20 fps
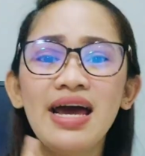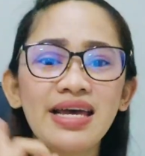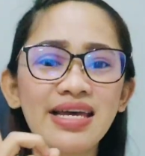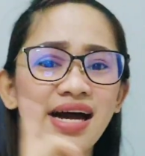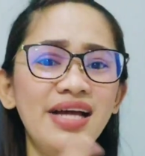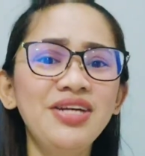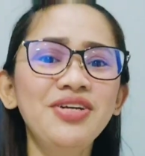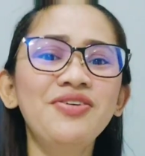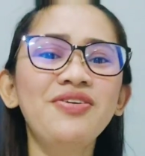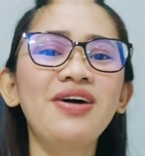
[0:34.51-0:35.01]

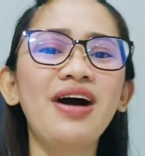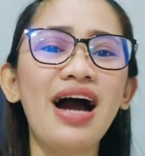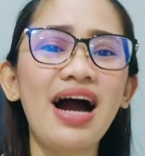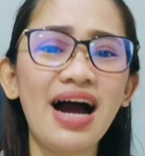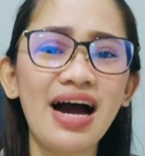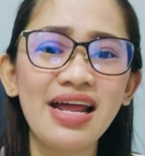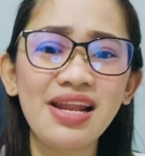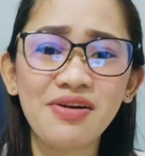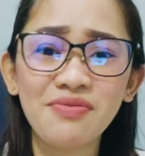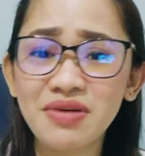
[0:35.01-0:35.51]
Yan yung
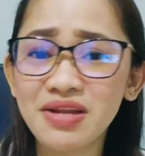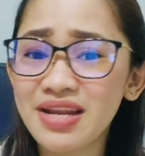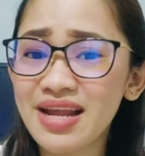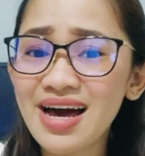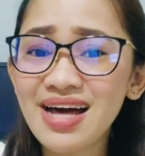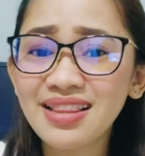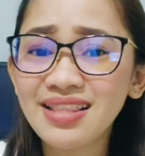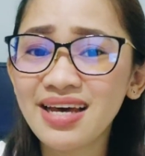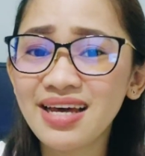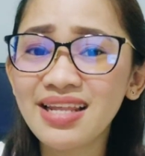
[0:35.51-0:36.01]
aalamin
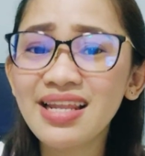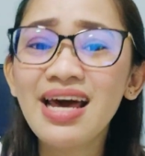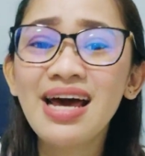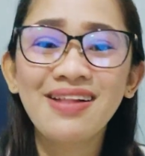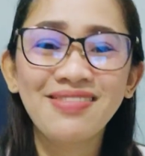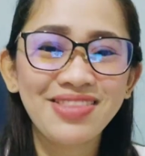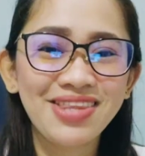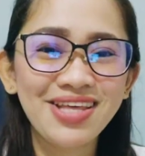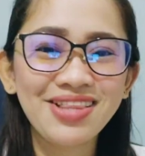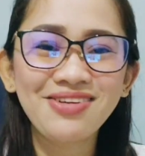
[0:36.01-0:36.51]
natin
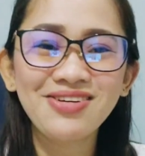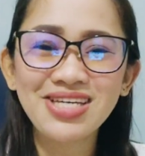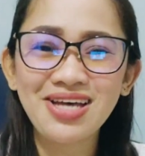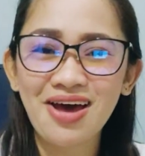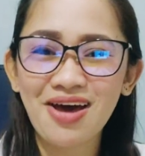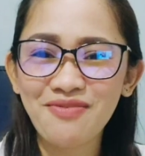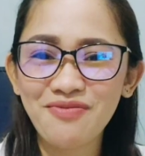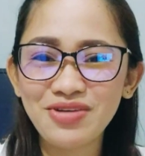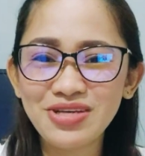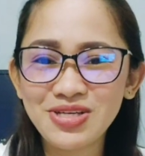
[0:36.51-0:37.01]
dito
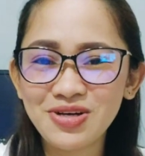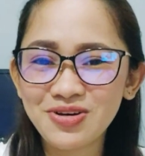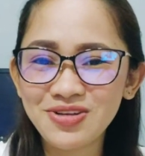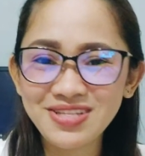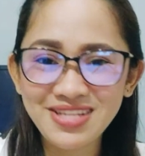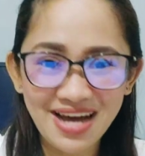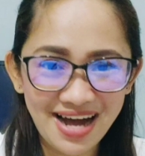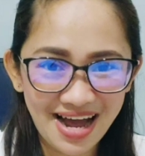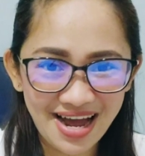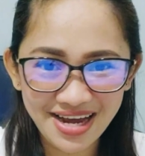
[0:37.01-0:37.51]
sa episode
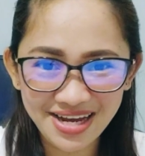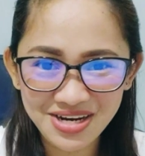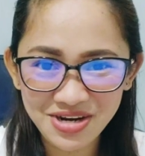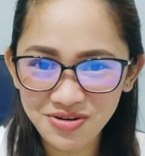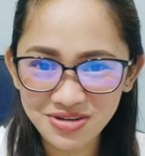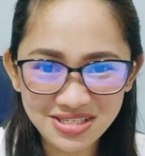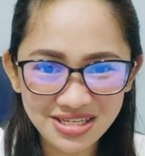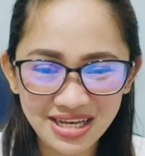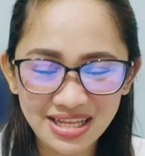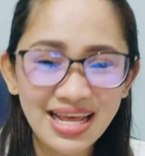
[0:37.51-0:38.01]
ng I
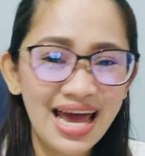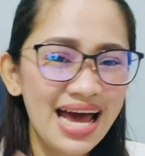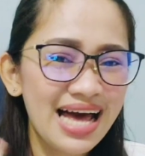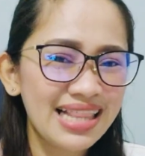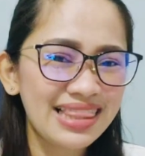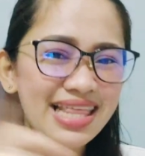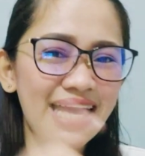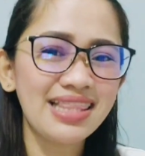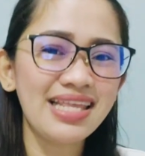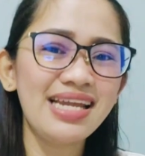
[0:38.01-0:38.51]
Knows It.
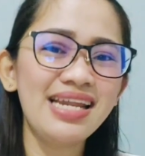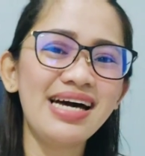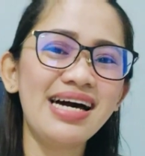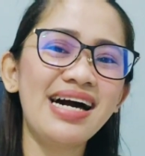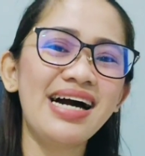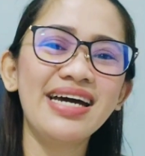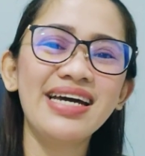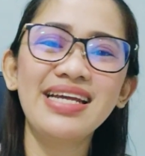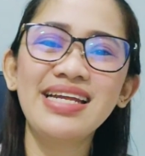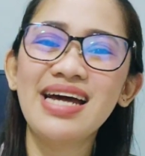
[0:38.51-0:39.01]

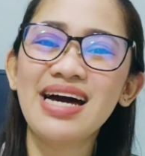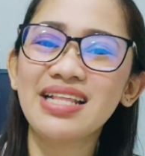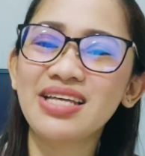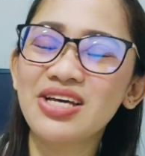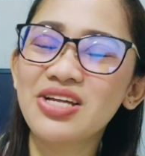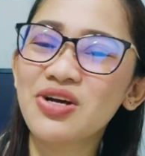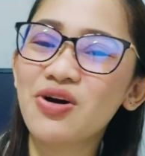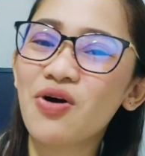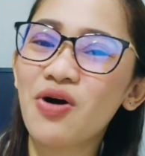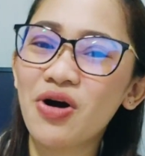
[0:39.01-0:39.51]
Tatalakayin
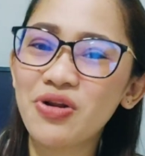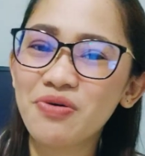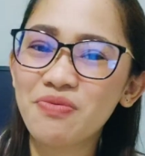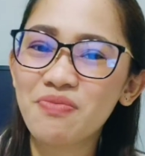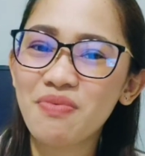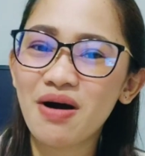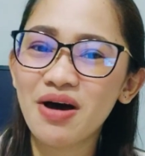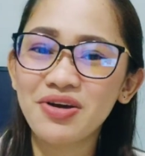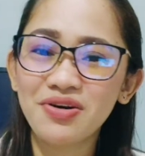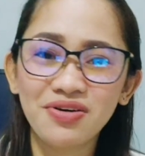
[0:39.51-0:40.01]
natin kung ano
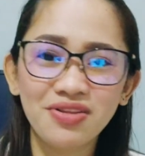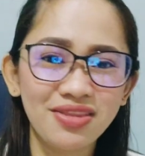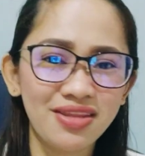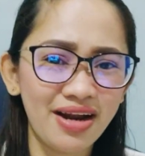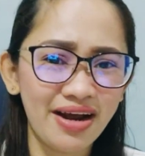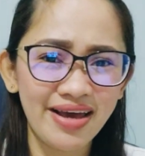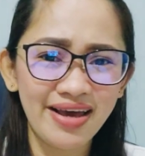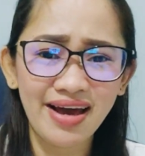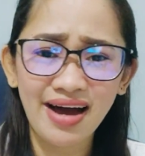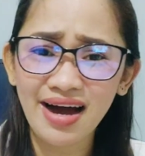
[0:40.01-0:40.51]
ba yung
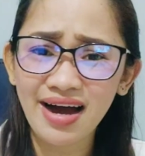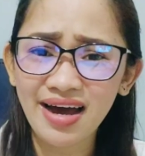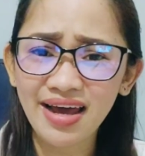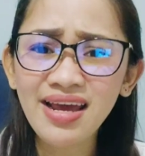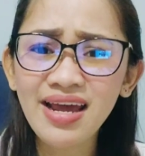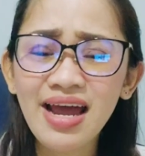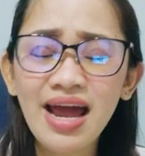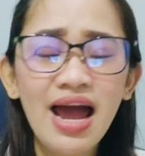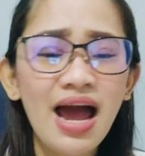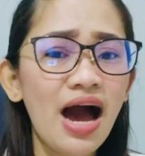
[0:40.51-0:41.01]
dry
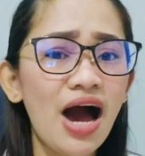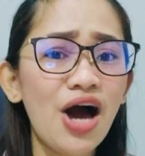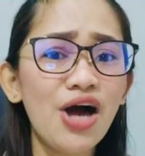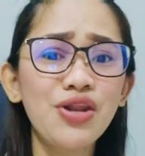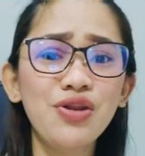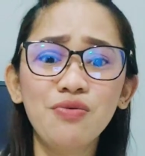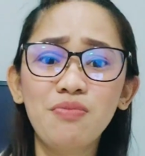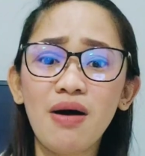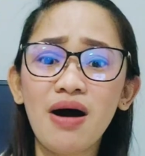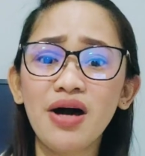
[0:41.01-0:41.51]
eye,
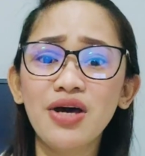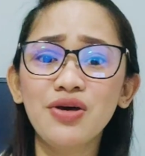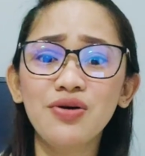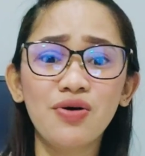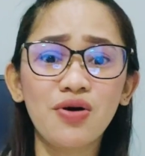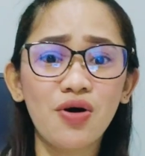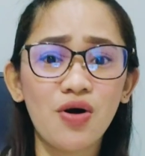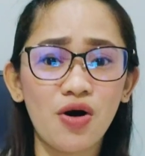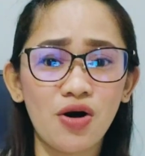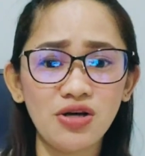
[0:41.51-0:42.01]
ano ba
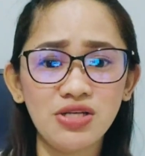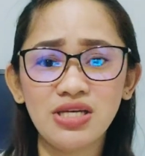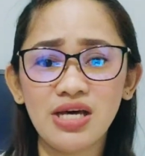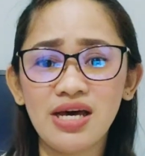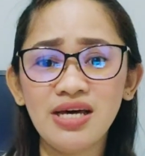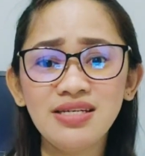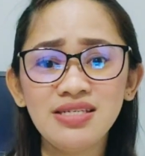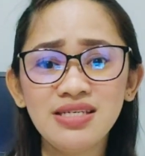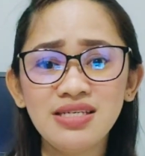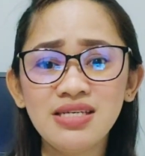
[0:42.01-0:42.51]
yung
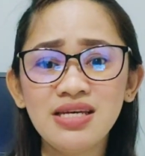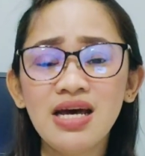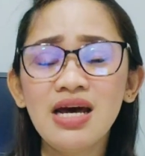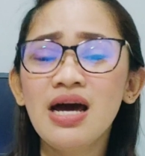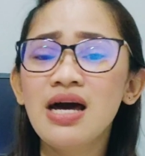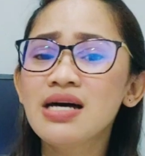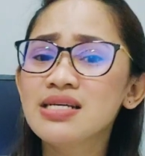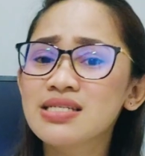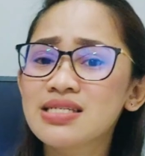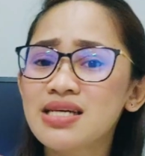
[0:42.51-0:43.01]
causes,
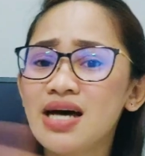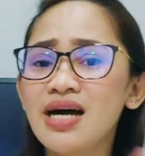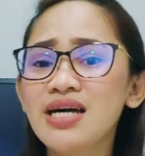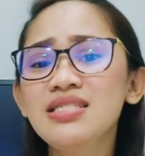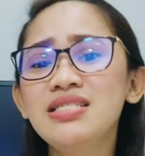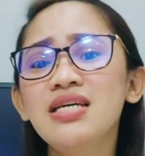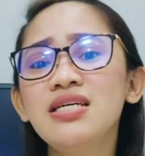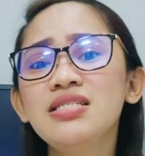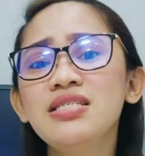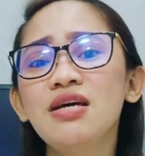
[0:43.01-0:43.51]

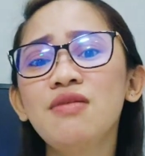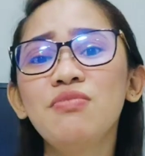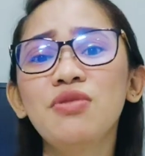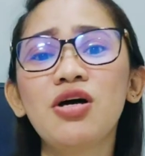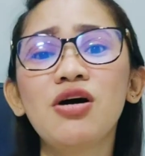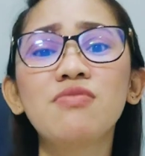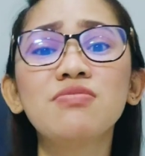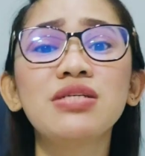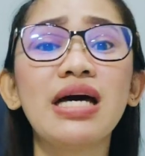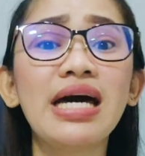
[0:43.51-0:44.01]
signs and
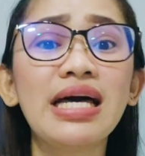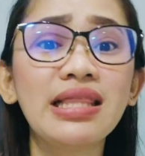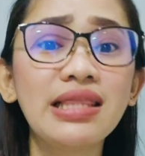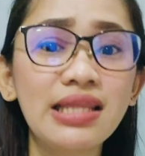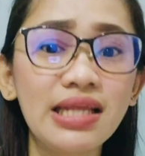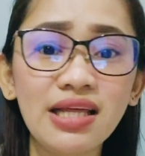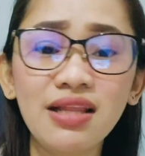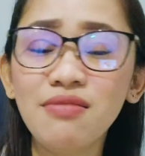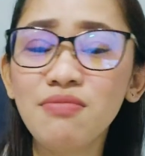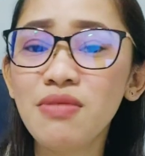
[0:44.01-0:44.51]
symptoms, and
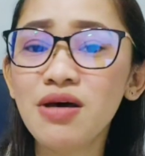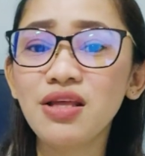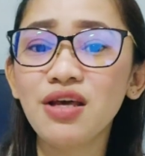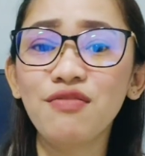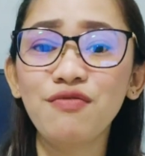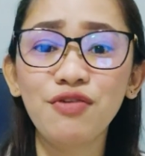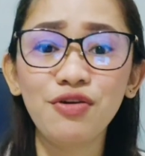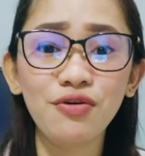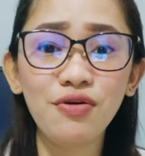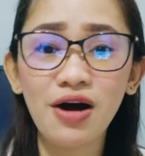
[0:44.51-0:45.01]
treatment
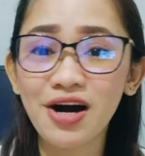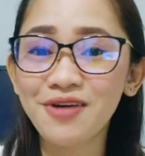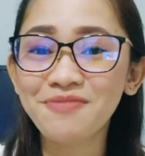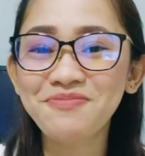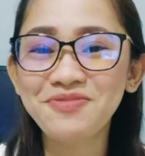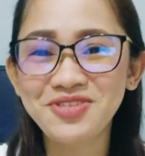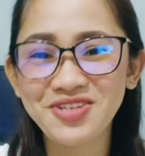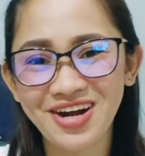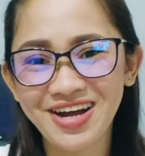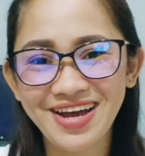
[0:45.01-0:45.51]
if you have
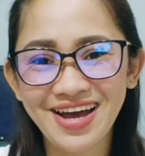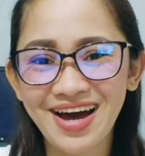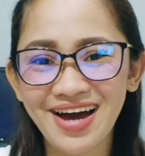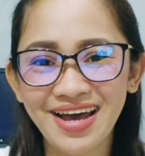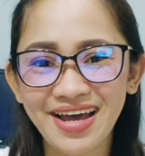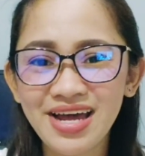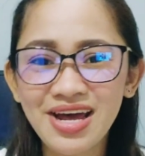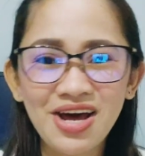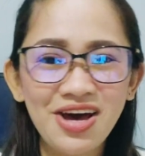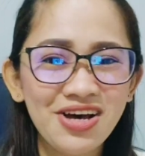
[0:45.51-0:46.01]
dry
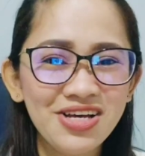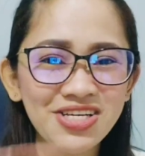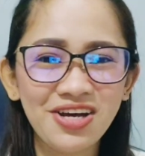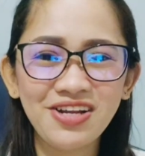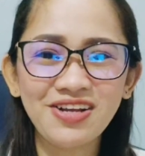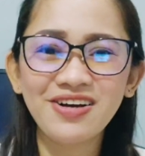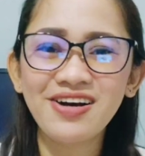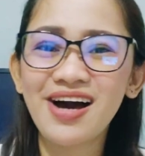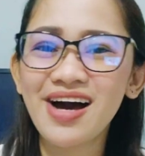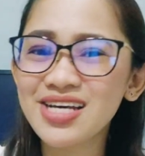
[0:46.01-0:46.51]
eye.
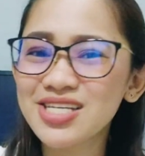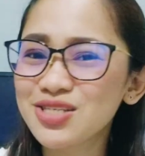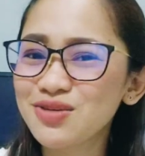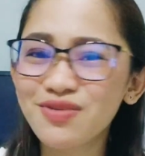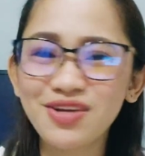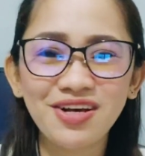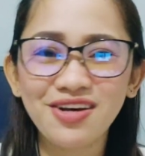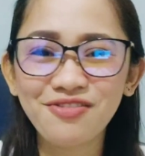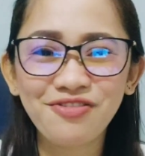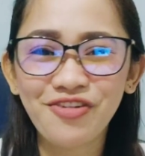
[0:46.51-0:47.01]
So guys,
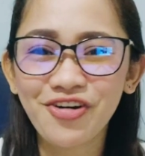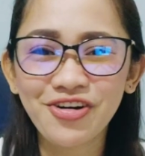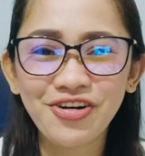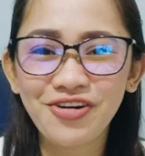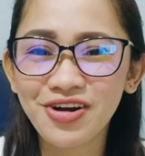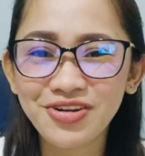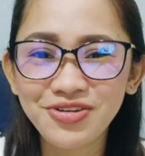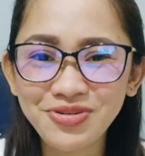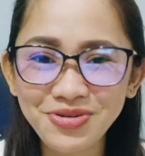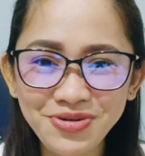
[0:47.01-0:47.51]
without
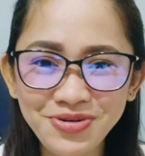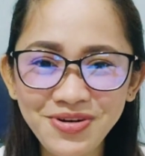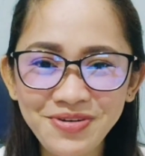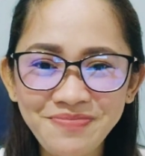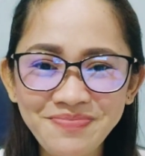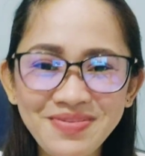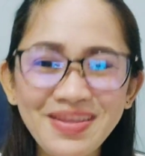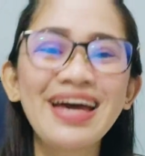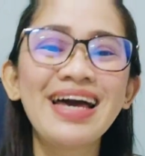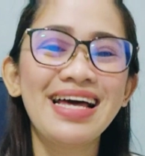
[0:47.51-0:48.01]
further ado,
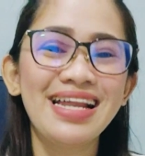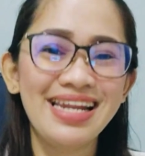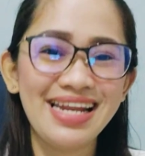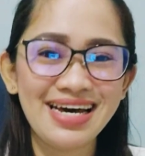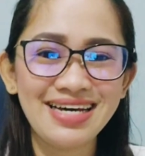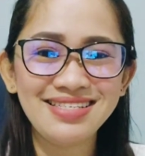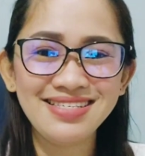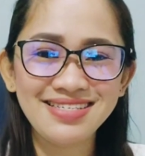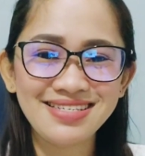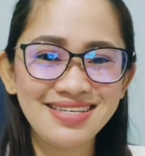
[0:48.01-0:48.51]

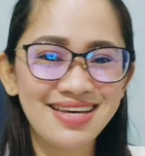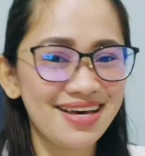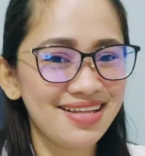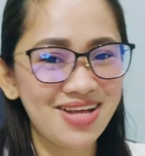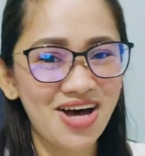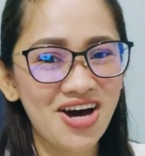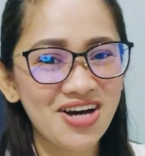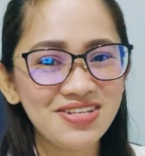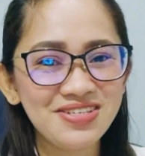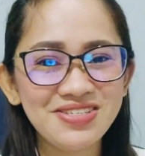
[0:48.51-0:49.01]
let's get
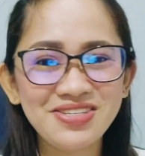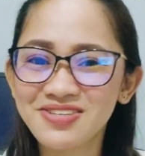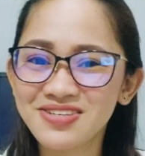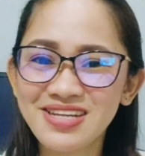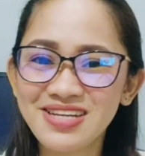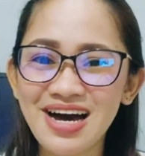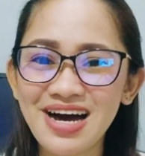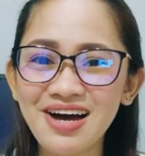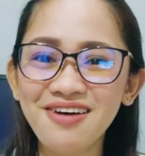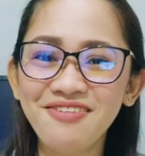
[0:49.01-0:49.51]
on to
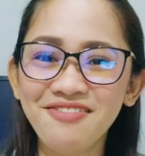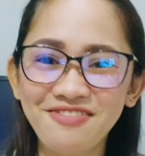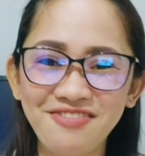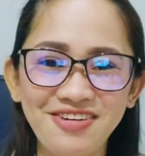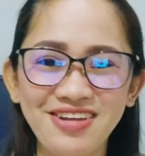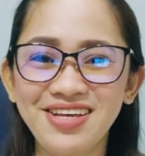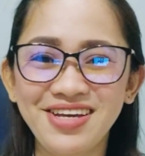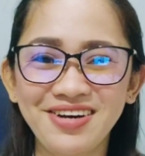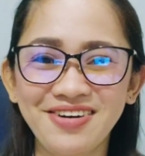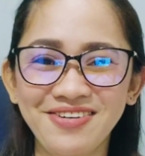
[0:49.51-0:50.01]
the
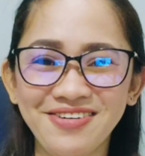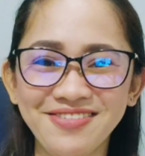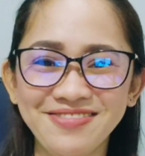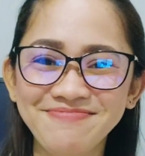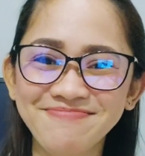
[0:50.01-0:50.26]
video.